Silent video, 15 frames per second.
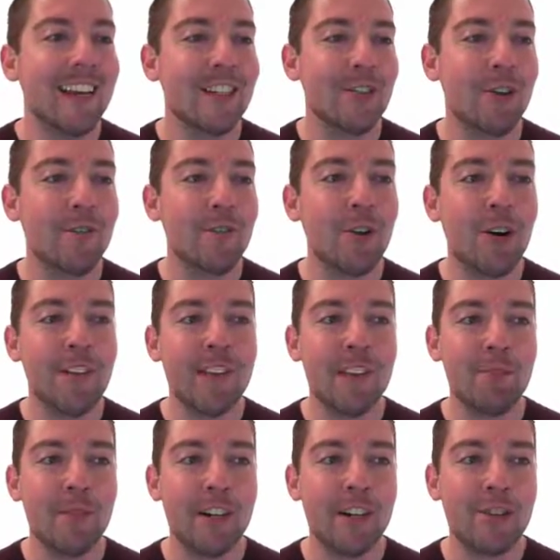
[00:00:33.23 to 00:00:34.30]
So if you are the
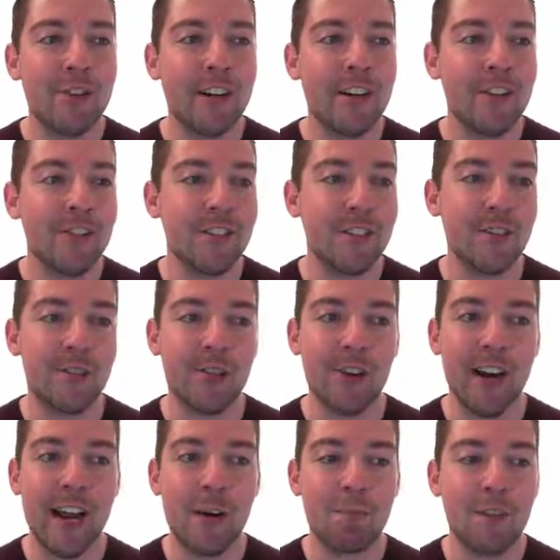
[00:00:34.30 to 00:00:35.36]
administrator, just use
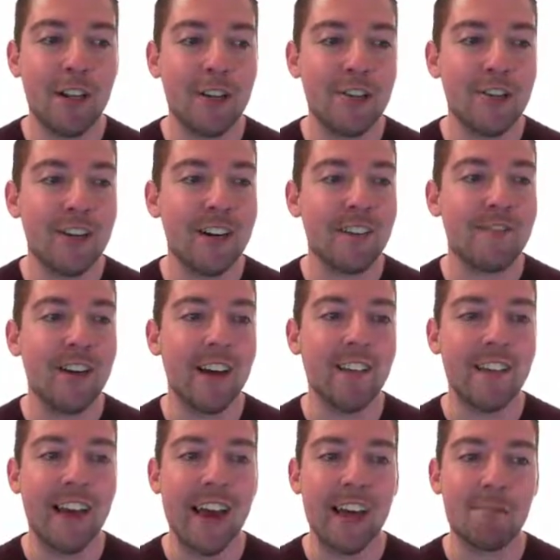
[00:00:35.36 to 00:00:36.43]
your app launcher and find
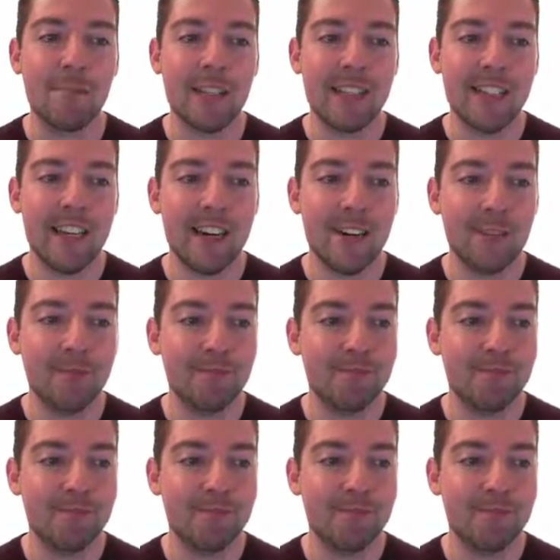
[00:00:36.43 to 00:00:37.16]
the admin center.